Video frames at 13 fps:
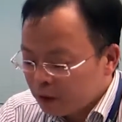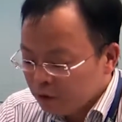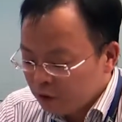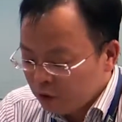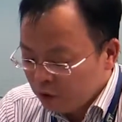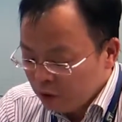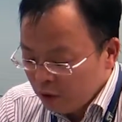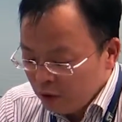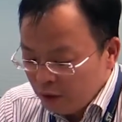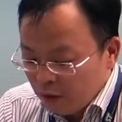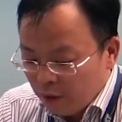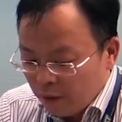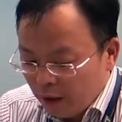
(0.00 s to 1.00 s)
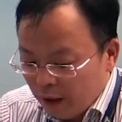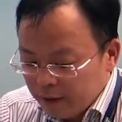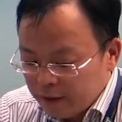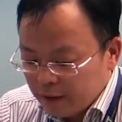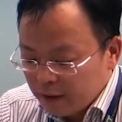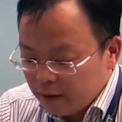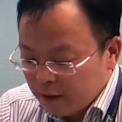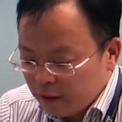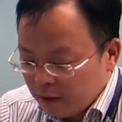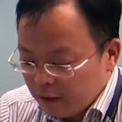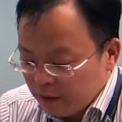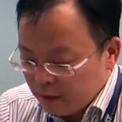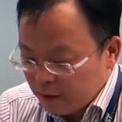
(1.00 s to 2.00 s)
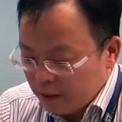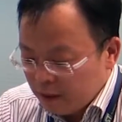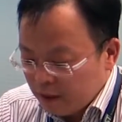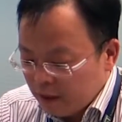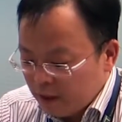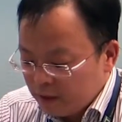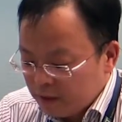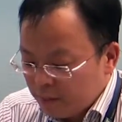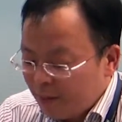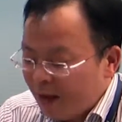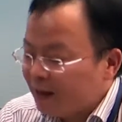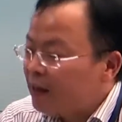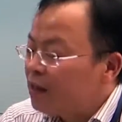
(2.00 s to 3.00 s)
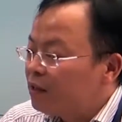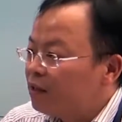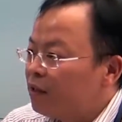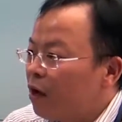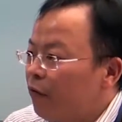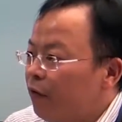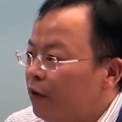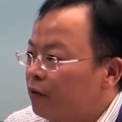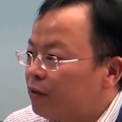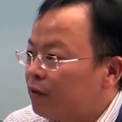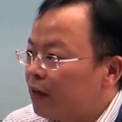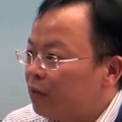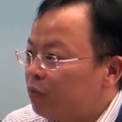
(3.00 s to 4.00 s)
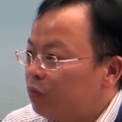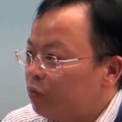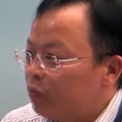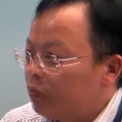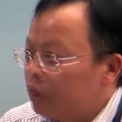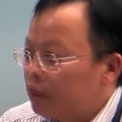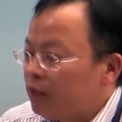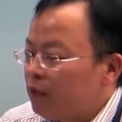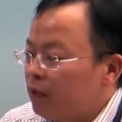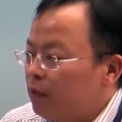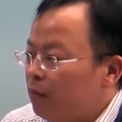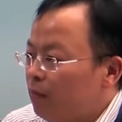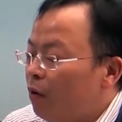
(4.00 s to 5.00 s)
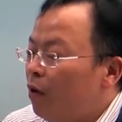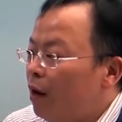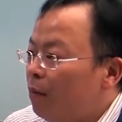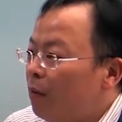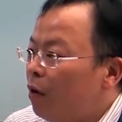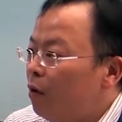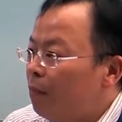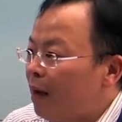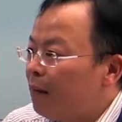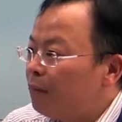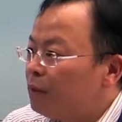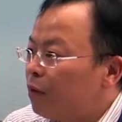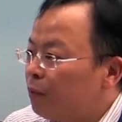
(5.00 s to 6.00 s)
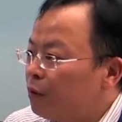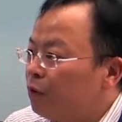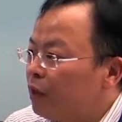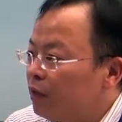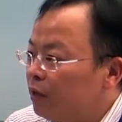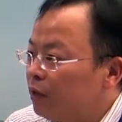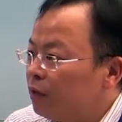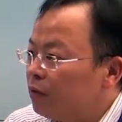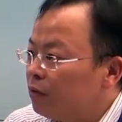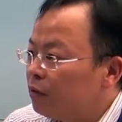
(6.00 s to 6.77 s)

So I think the market itself is start to see more and more MEMS opportunity.